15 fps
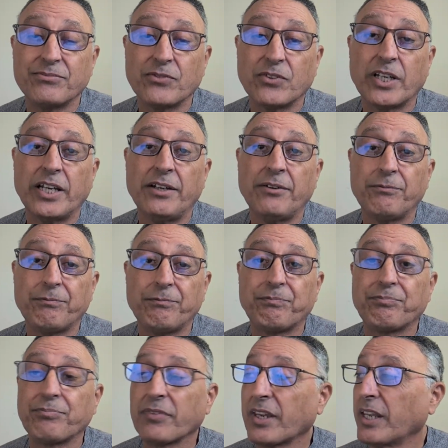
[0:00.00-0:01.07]
Okay.
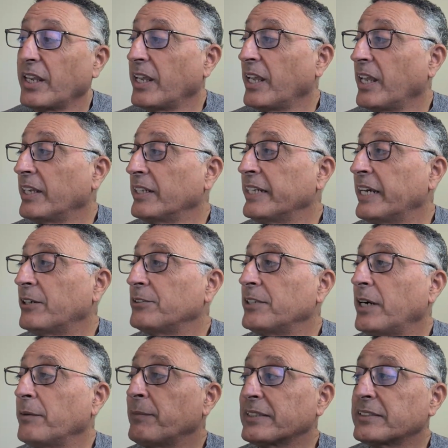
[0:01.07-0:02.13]
Now,
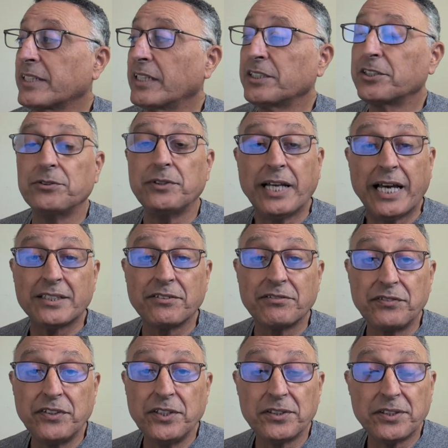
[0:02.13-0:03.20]
I'm not telling you not to
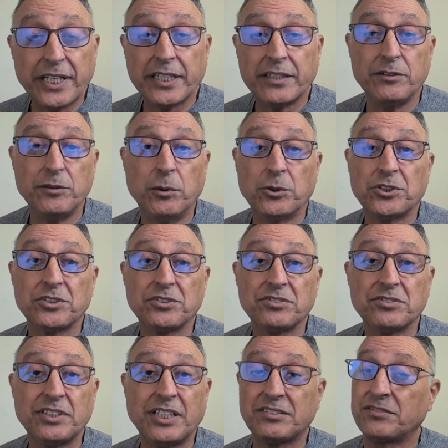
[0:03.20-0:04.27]
feel negative emotions.
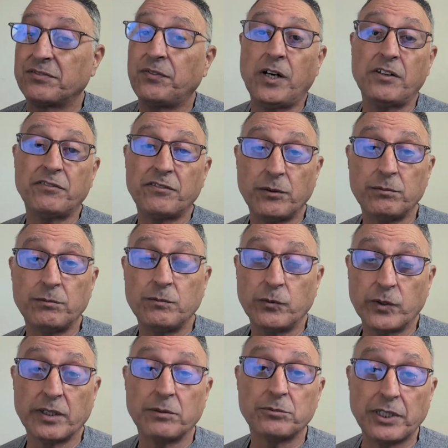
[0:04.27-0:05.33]
That's far from what
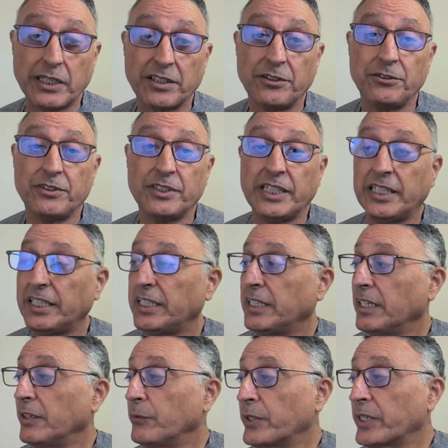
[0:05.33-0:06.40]
I'm telling you.
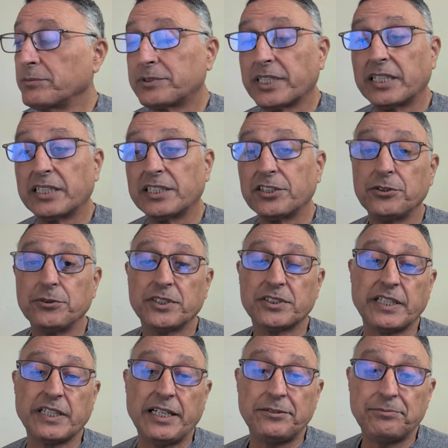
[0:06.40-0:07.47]
What I'm telling you is
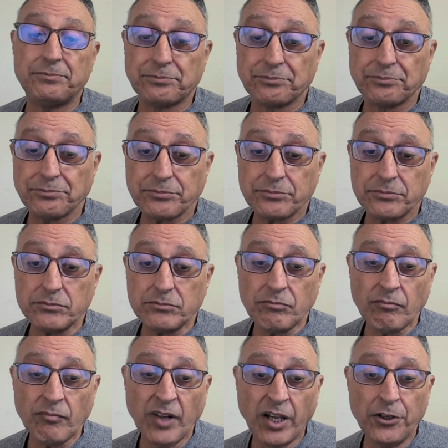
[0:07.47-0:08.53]
that
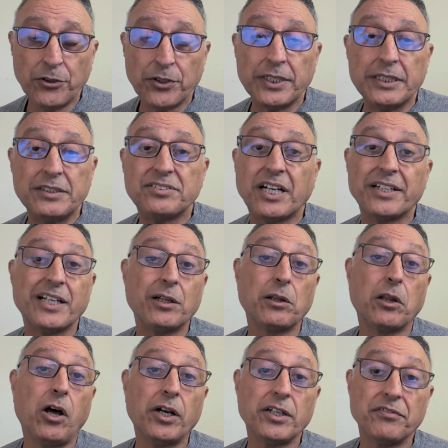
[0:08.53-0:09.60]
you can decide how
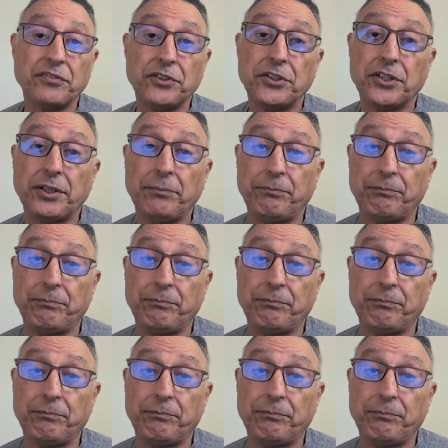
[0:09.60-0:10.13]
long to feel them.